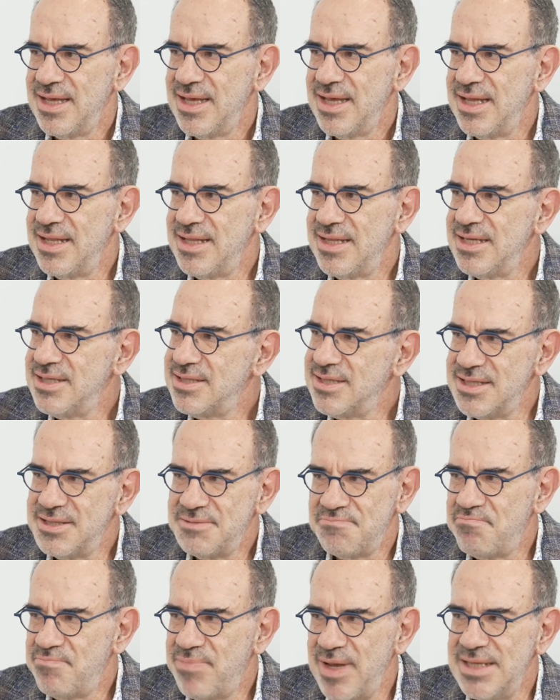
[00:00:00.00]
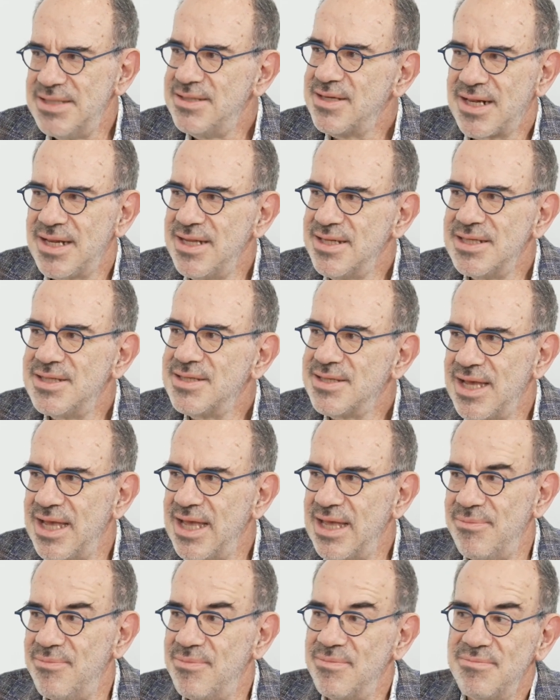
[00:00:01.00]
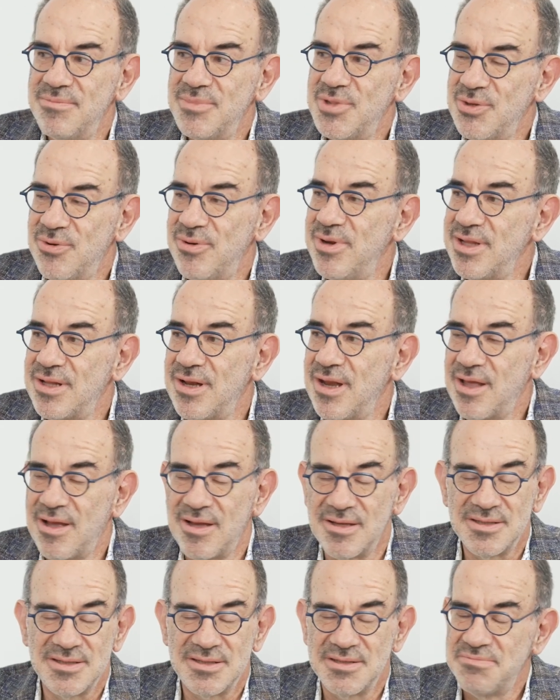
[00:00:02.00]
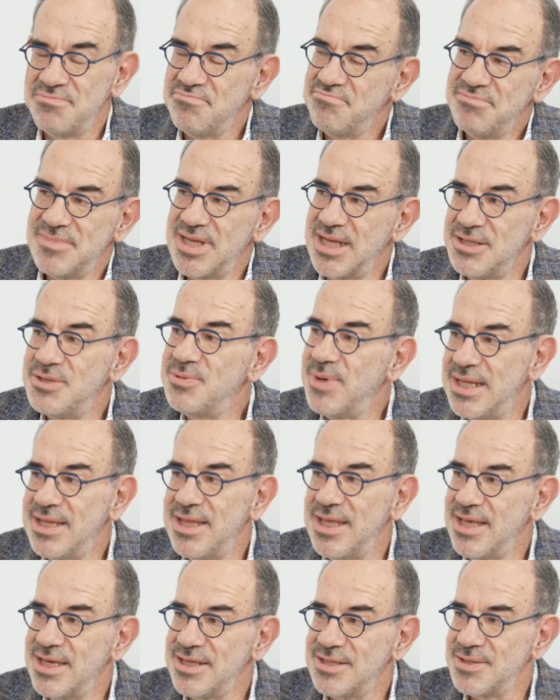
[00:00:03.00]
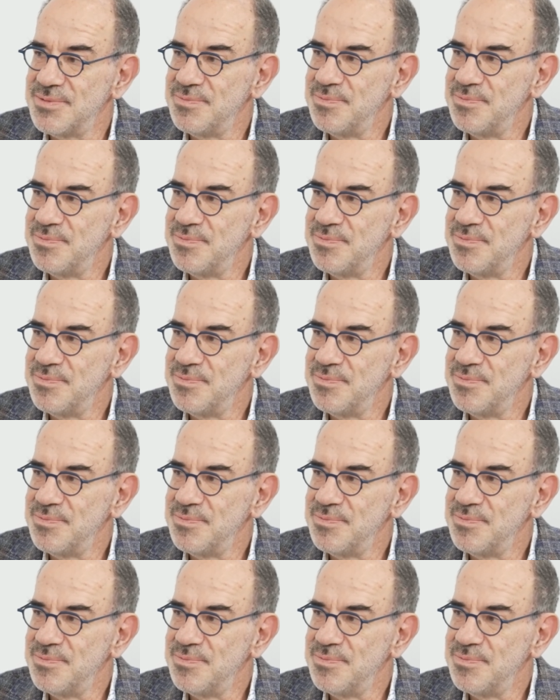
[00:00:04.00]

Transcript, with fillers: Okay. And this is basically the same during the last 10, 20 years.